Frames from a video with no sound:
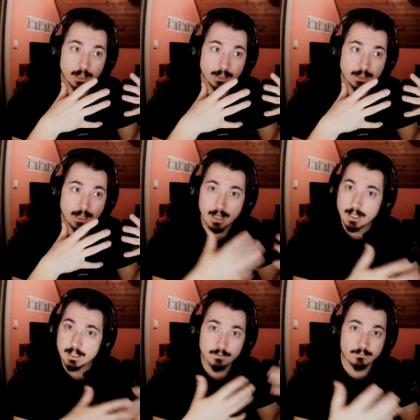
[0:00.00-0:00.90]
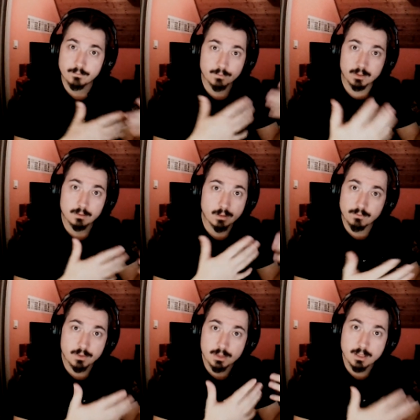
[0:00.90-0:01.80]
have
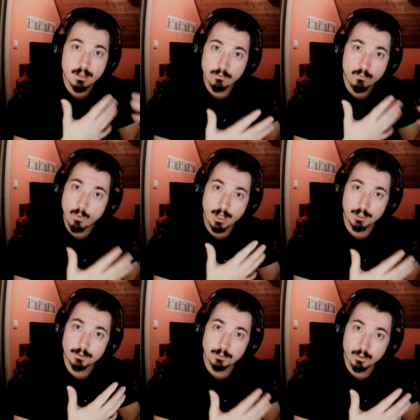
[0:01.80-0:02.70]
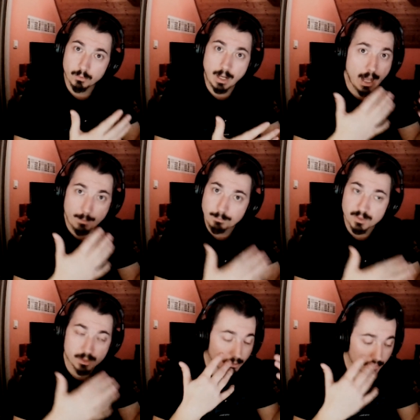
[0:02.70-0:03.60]
nowhere to go,
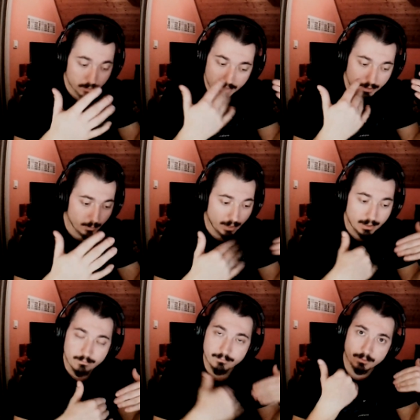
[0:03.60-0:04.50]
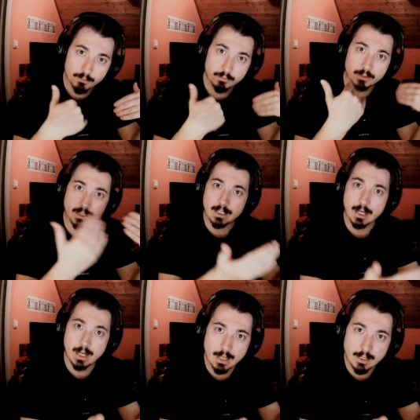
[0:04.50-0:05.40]
absolutely nowhere. If you
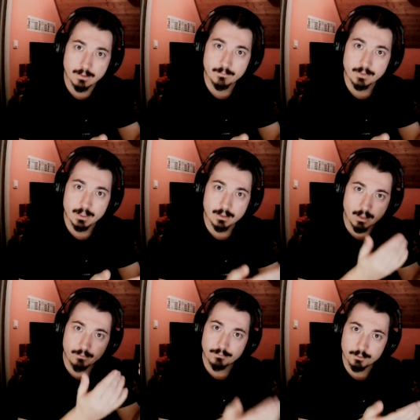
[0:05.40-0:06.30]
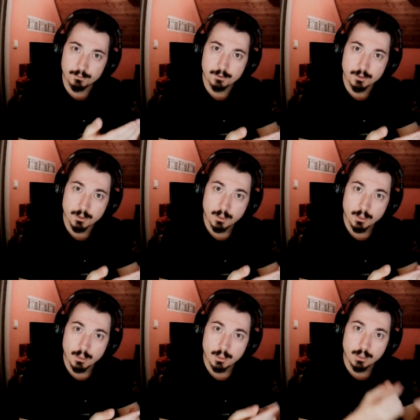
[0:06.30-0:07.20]
deny refuge,
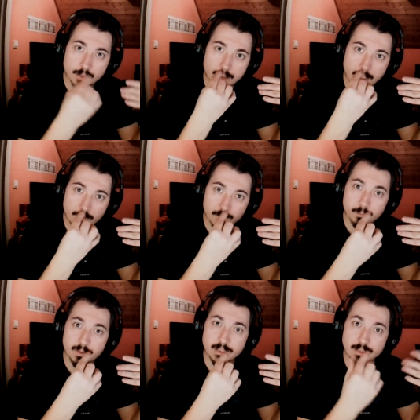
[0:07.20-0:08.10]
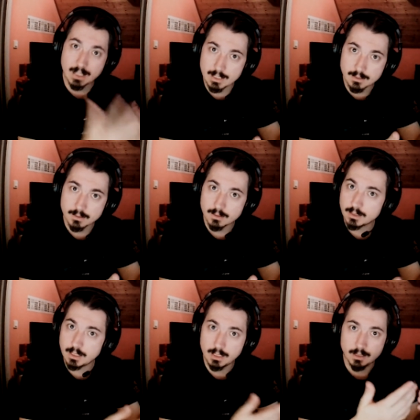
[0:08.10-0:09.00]
they will be dead
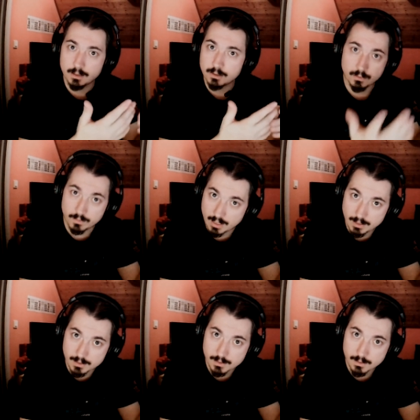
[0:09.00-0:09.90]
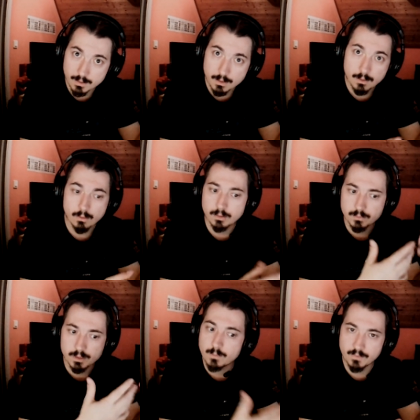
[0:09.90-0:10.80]
in 2 days or
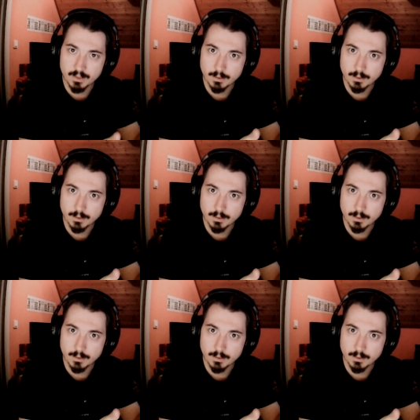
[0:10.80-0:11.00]
something.